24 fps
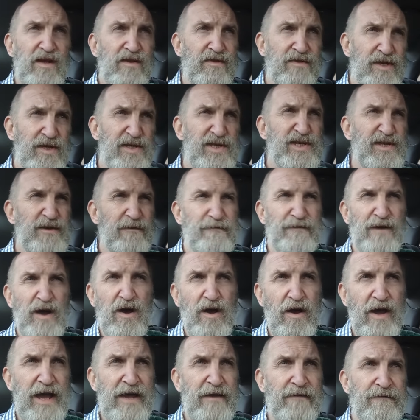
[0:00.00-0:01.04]
that
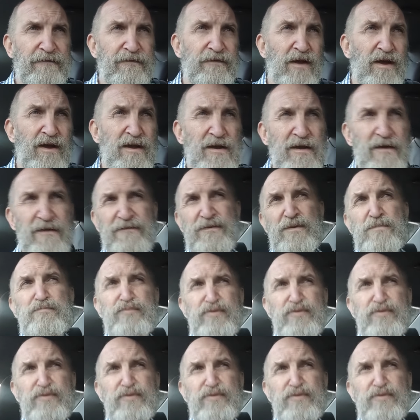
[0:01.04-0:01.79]
survive from